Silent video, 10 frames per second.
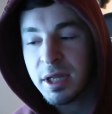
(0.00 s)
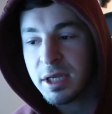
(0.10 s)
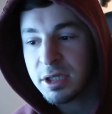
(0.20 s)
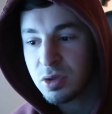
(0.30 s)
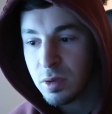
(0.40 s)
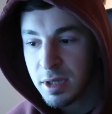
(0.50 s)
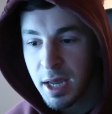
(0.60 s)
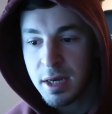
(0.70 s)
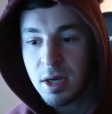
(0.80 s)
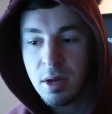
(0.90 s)
things with
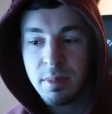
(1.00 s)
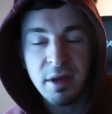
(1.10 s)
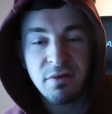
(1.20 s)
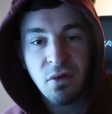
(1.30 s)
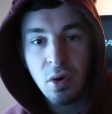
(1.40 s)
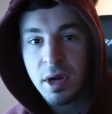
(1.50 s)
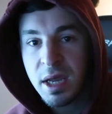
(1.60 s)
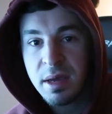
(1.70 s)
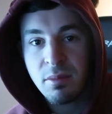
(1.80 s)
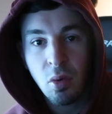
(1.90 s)
getting up at 4
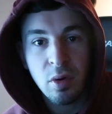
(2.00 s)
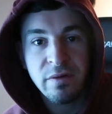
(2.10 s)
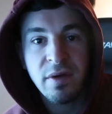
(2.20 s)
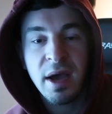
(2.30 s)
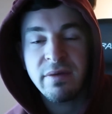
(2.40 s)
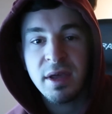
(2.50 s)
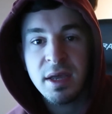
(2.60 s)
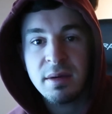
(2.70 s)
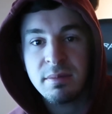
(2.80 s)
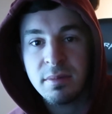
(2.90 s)
a.m. or 5
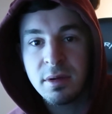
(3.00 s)
a.m.